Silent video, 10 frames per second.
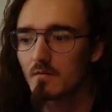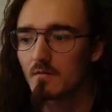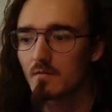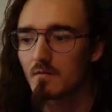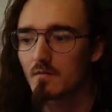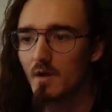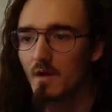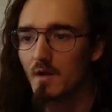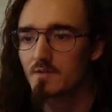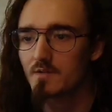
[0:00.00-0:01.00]
but
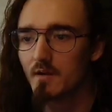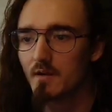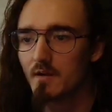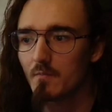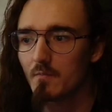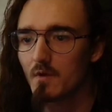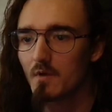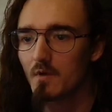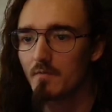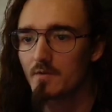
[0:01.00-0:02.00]
Rek'Sai
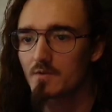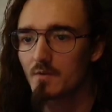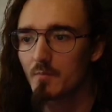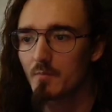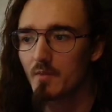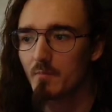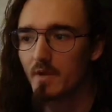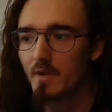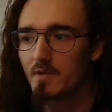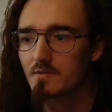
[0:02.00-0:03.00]
obviously would be the
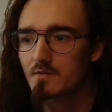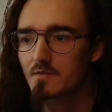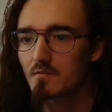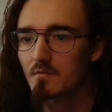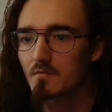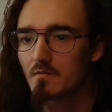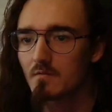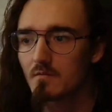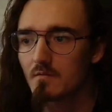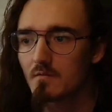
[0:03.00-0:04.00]
best,
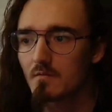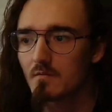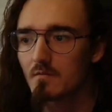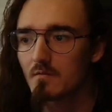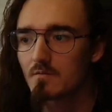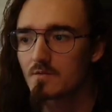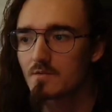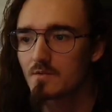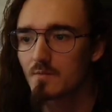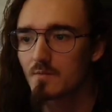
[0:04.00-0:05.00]

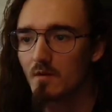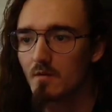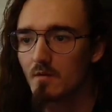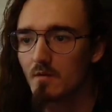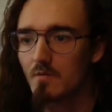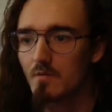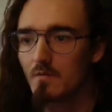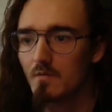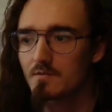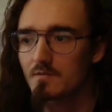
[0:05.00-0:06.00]
since we can
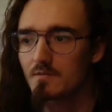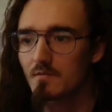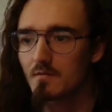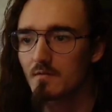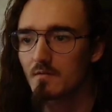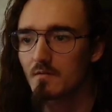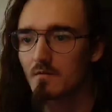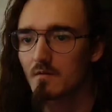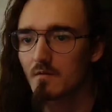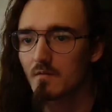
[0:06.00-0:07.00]
utilize
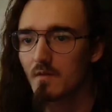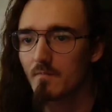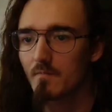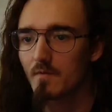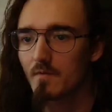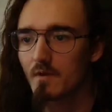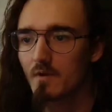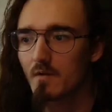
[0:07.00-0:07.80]
them for Lurk.